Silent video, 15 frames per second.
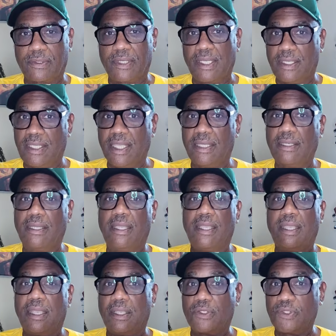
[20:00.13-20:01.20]
Again,
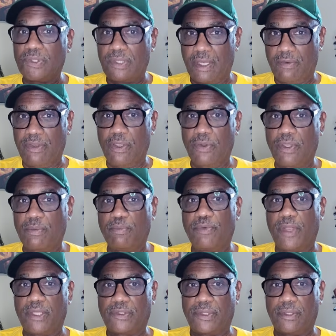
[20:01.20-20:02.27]
a stereo
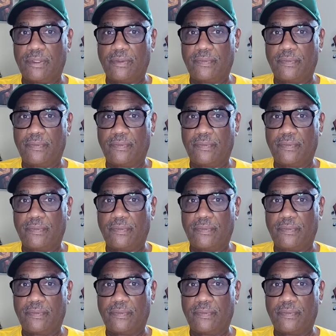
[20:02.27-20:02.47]
compressor.